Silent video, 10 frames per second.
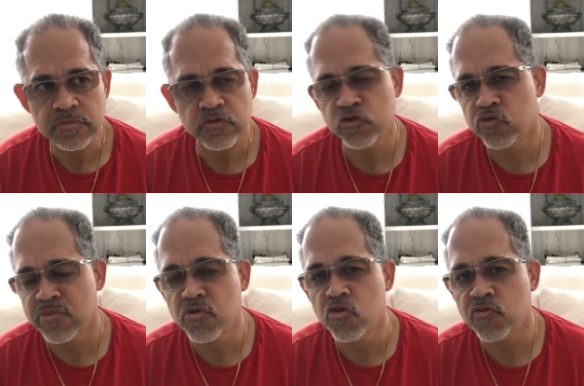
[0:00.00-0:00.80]
to
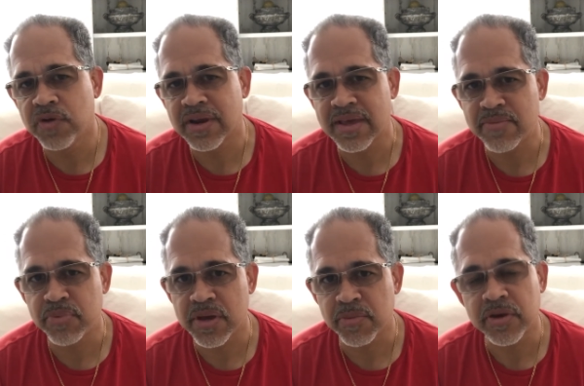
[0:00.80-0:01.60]
remove a late
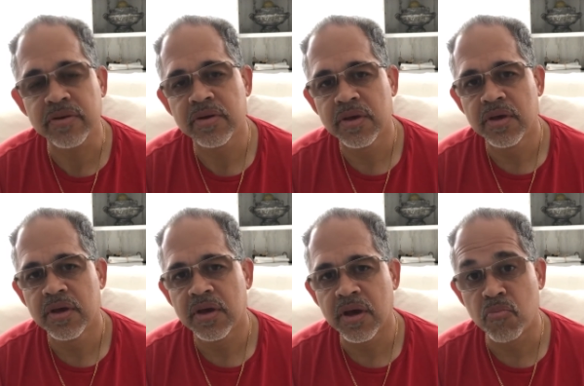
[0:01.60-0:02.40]
payment
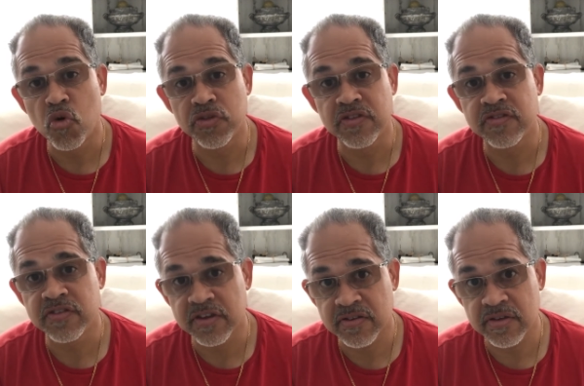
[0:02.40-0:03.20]
more than
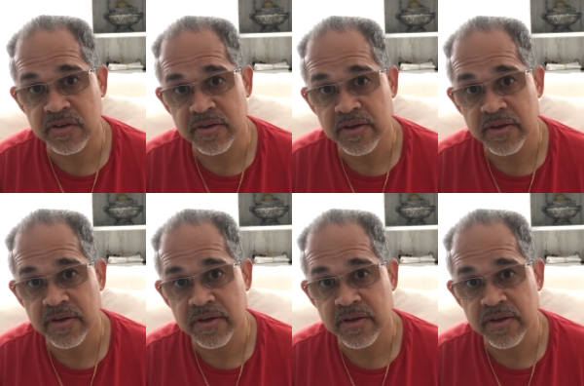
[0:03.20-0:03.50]
60.